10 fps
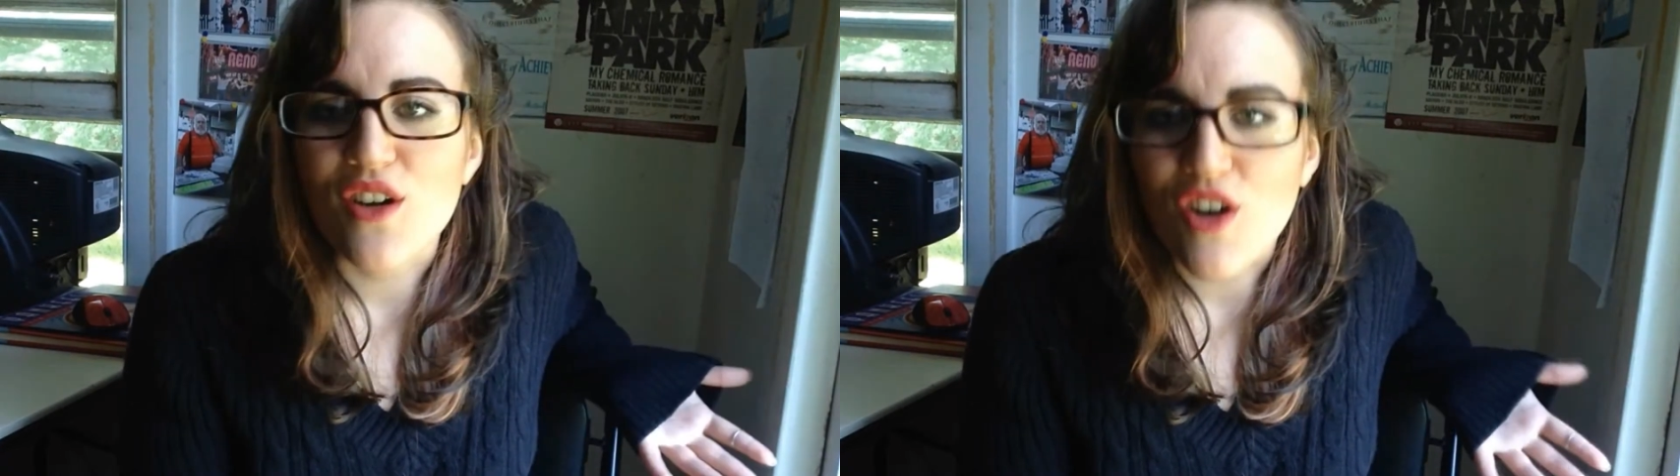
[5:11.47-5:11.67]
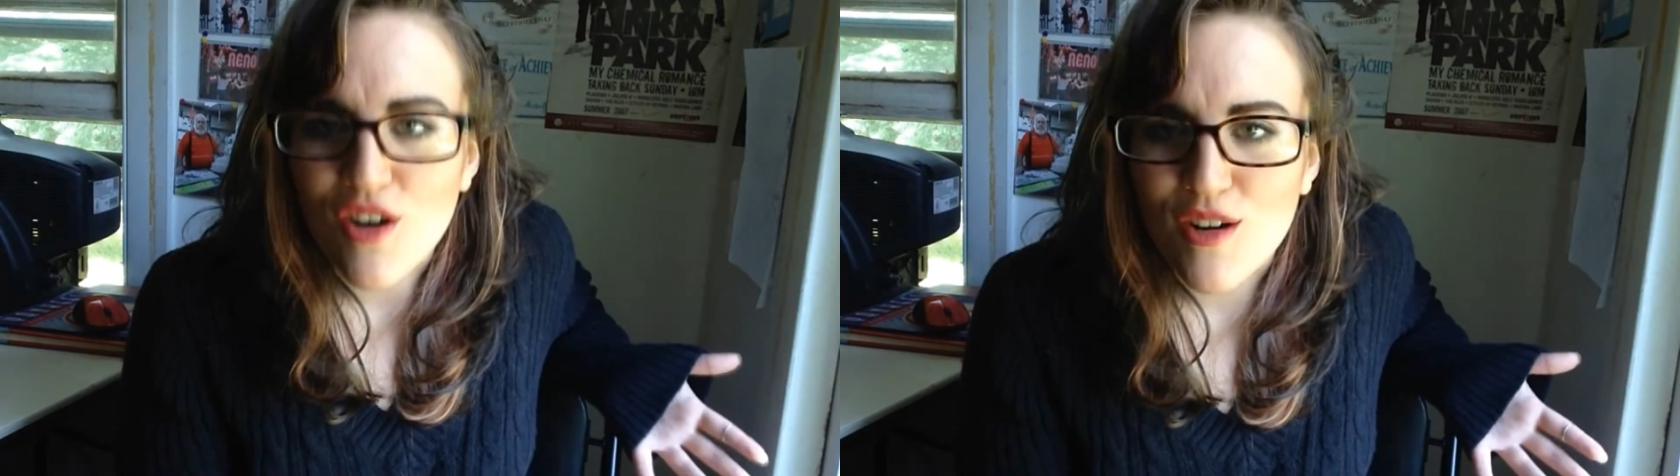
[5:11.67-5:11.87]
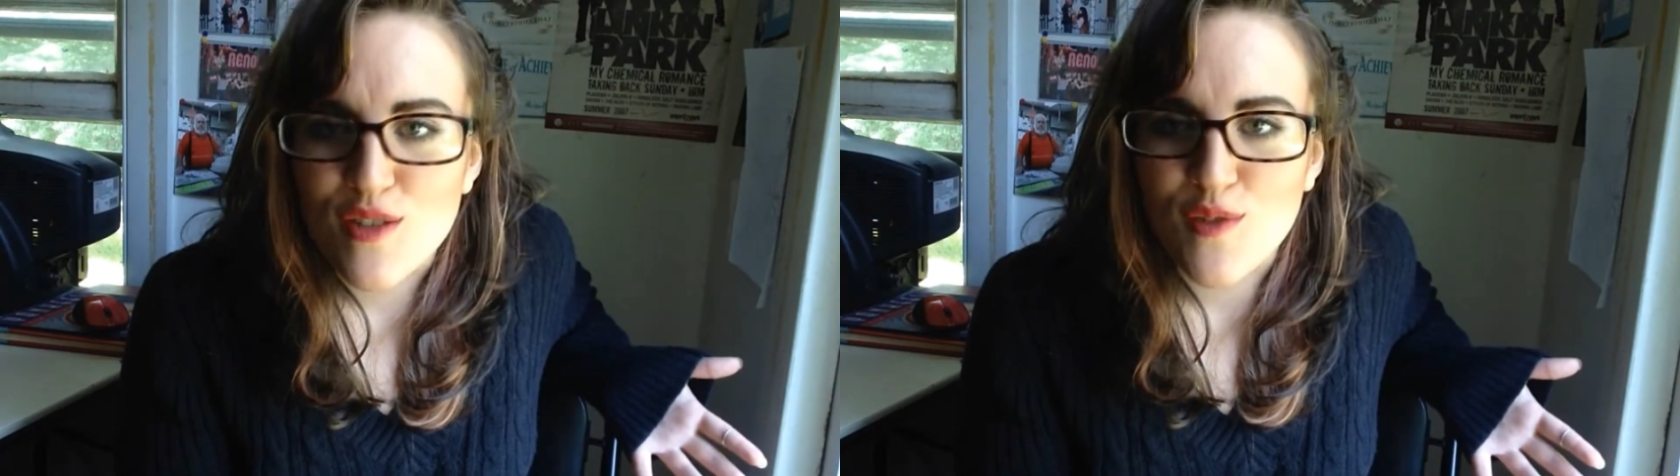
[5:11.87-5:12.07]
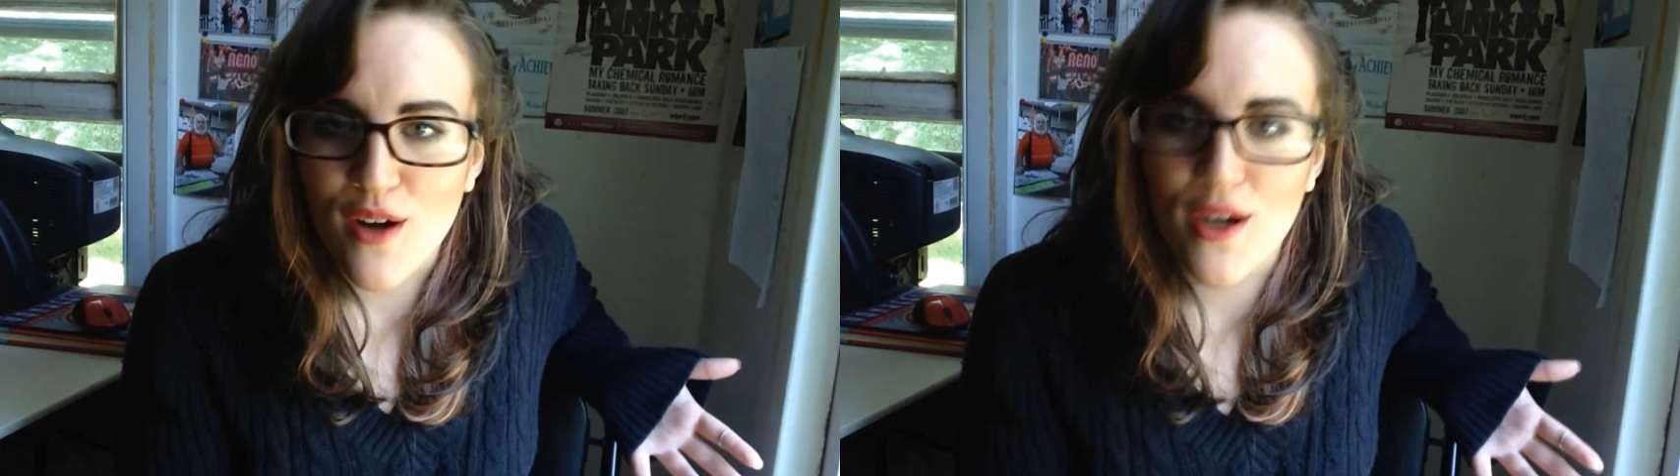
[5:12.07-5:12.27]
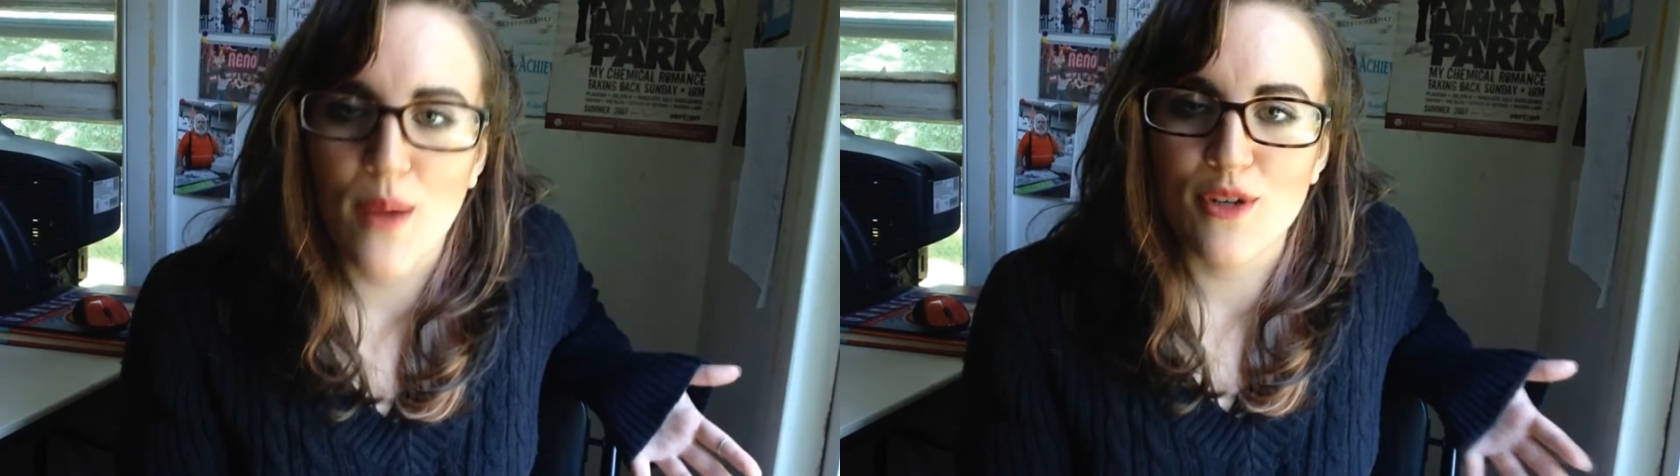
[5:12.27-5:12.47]
occurrence
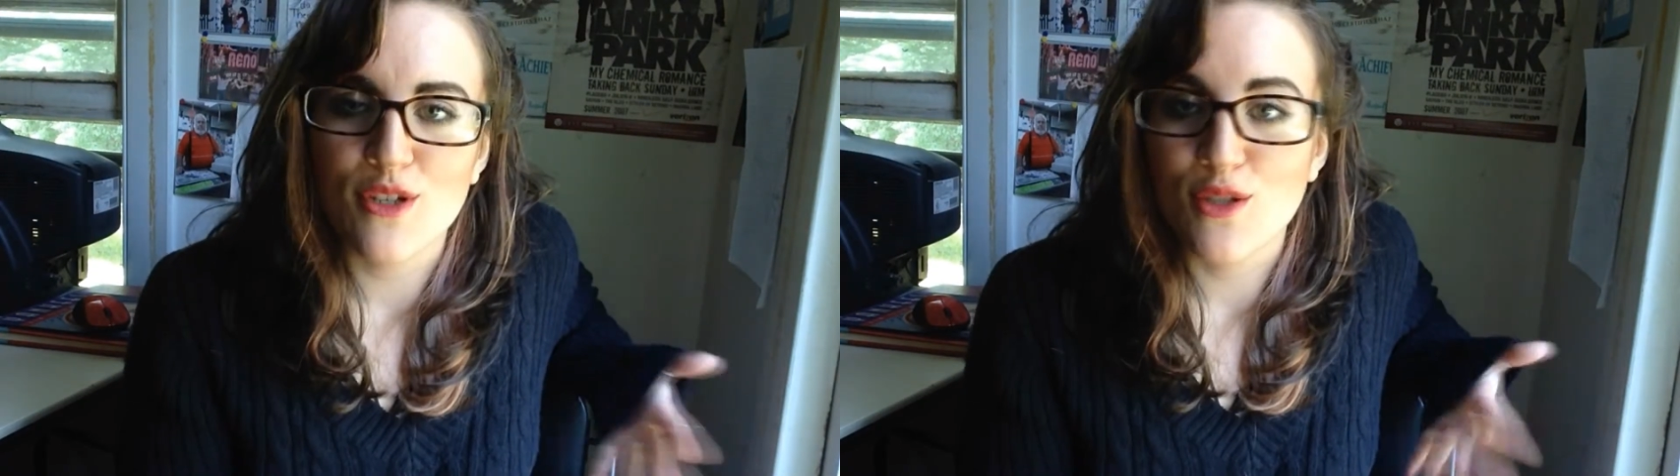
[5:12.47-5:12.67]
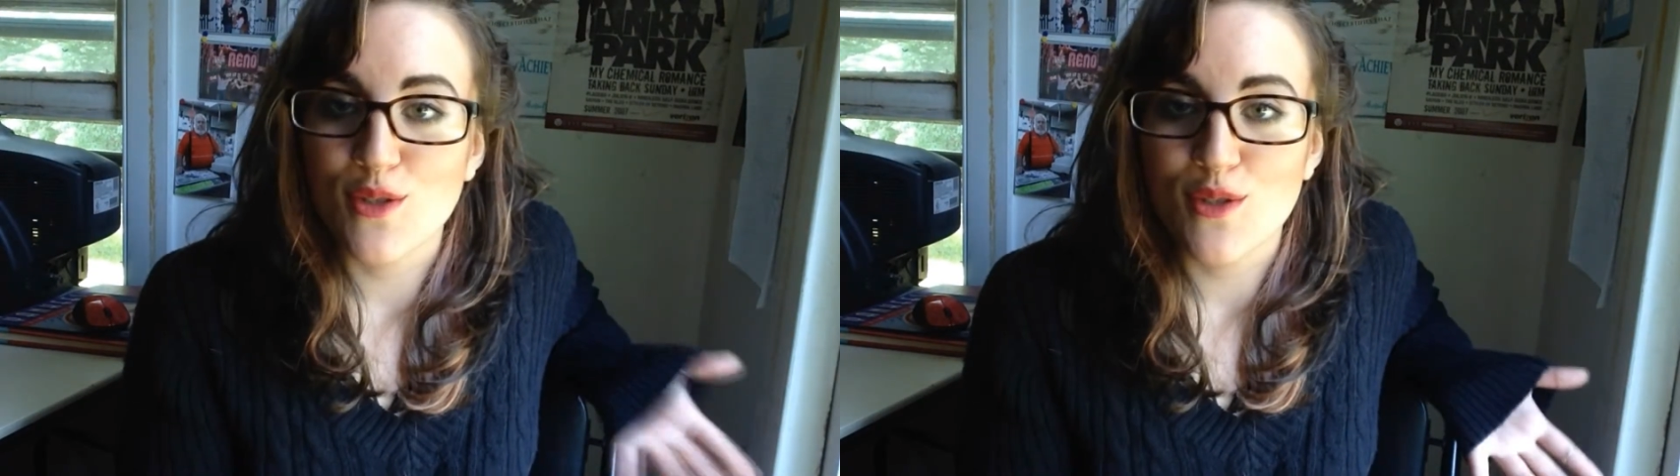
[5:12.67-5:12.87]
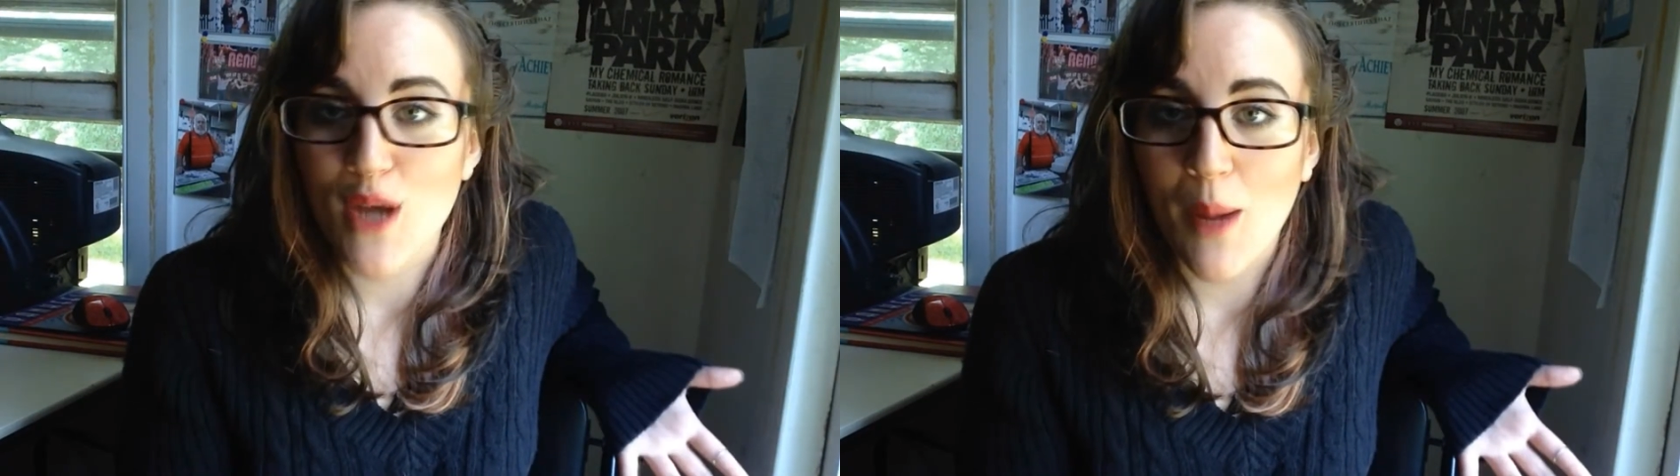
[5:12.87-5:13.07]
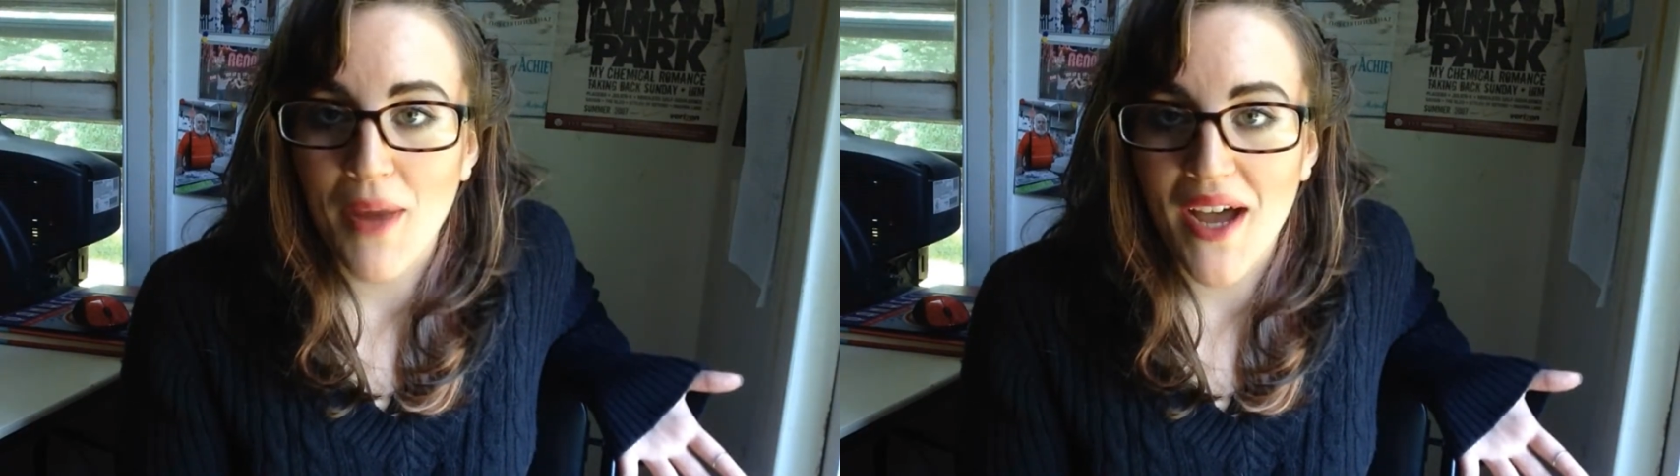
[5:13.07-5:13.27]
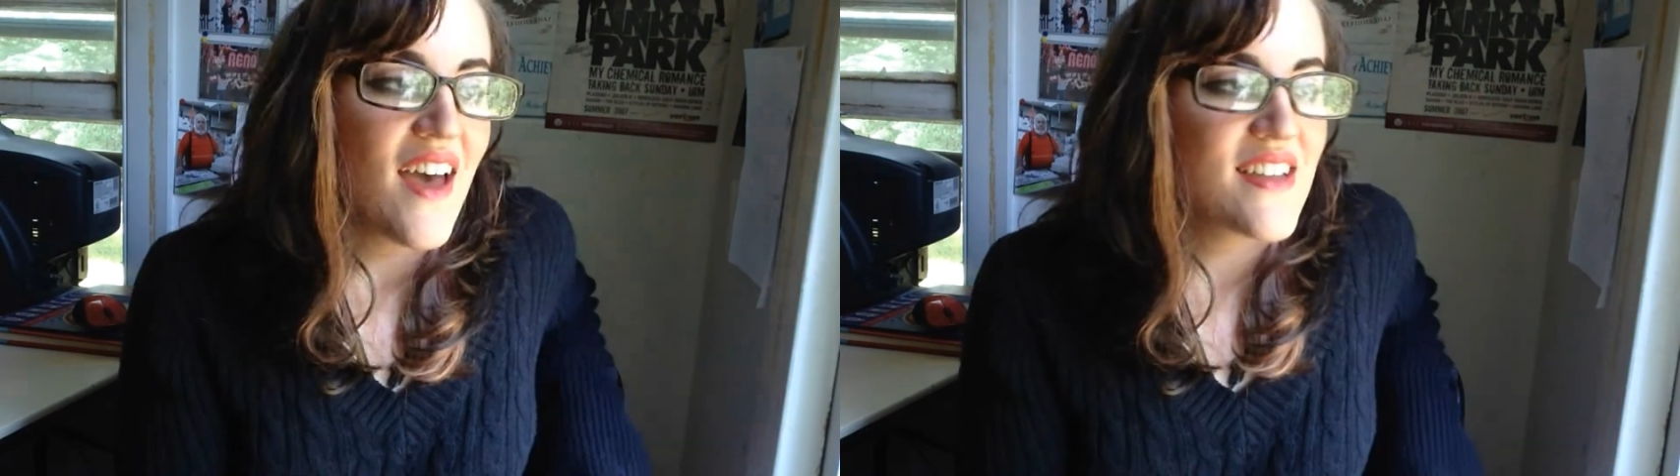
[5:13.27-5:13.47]
for our neighbor to just
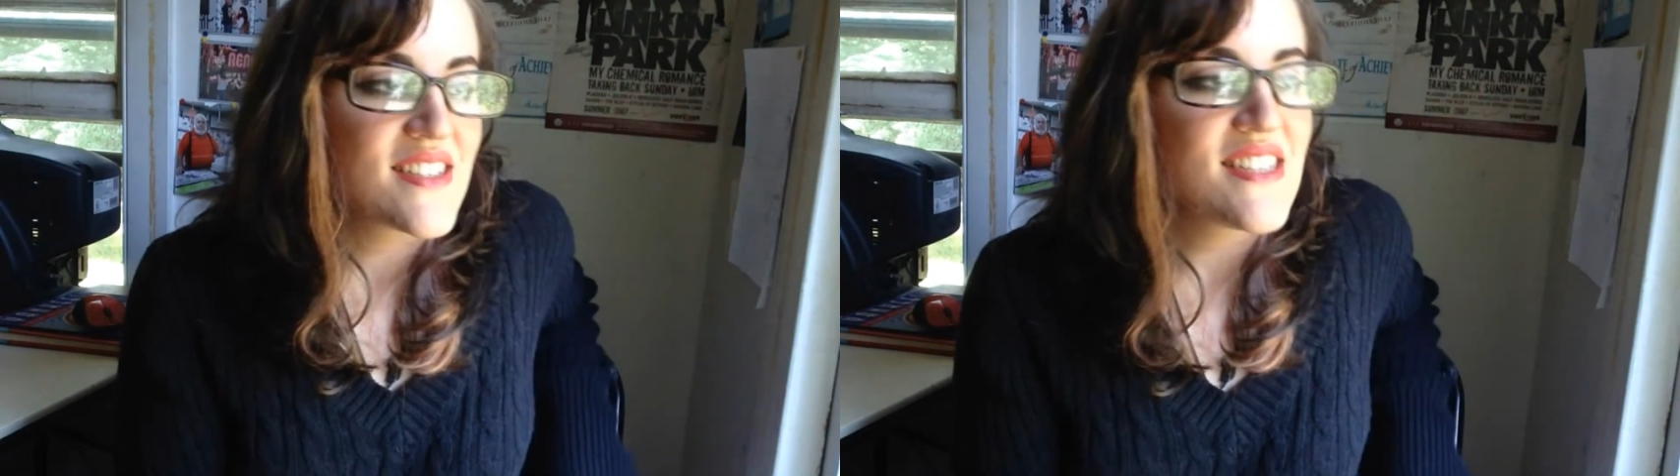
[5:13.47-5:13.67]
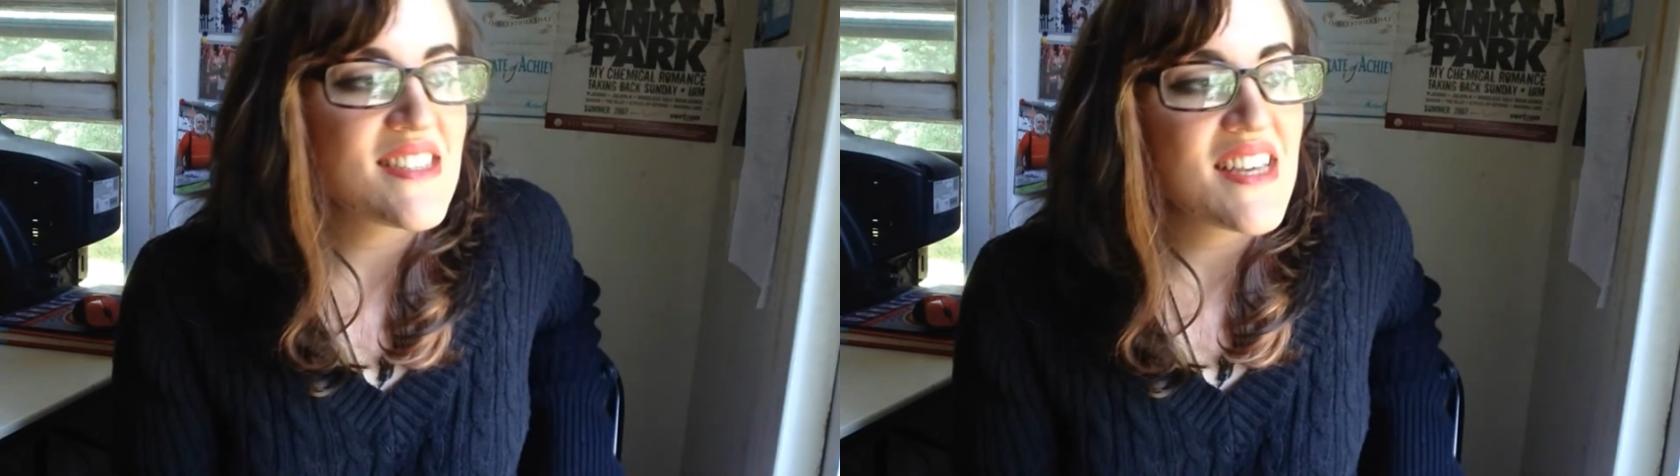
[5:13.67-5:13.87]
stop by. And he